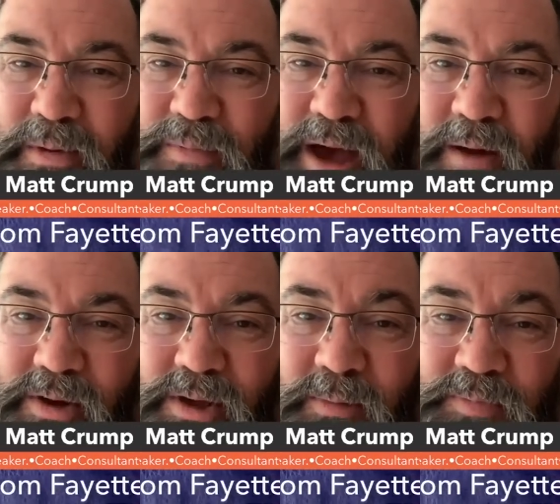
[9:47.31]
empower
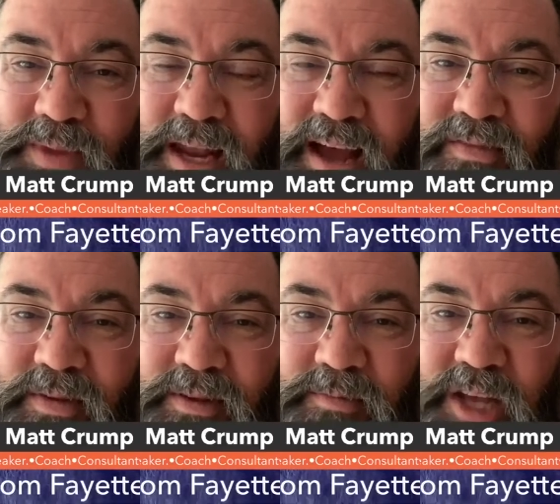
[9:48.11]
you, and I've
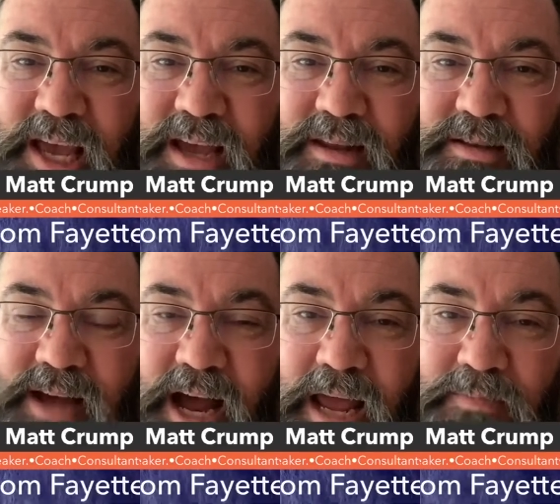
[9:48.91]
taken
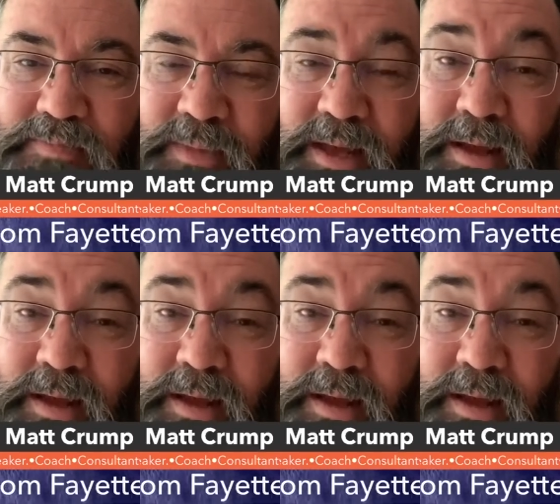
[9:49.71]
time,